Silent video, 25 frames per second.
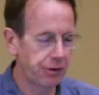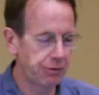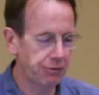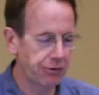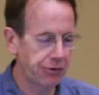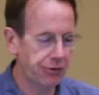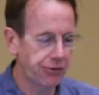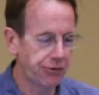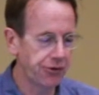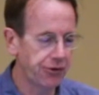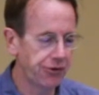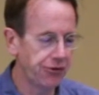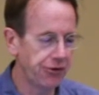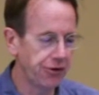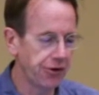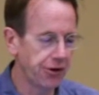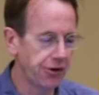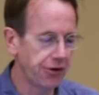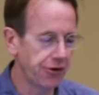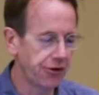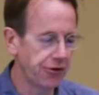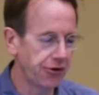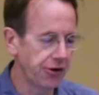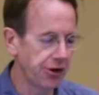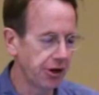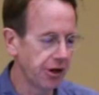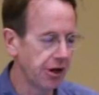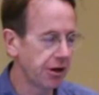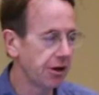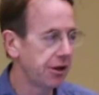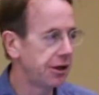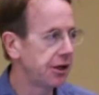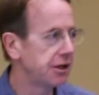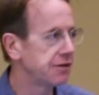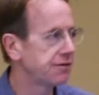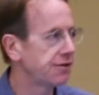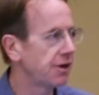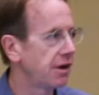recruited
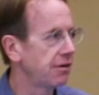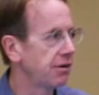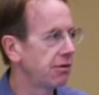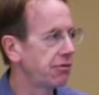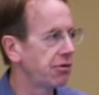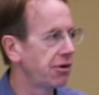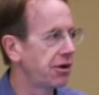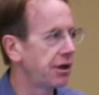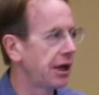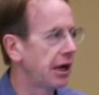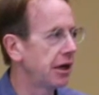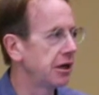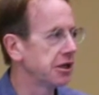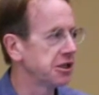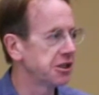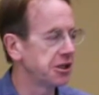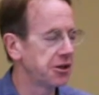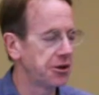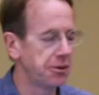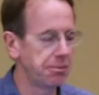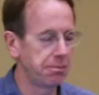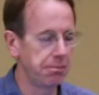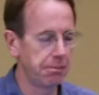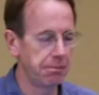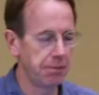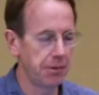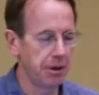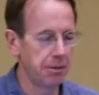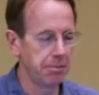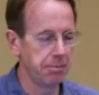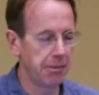these 500,000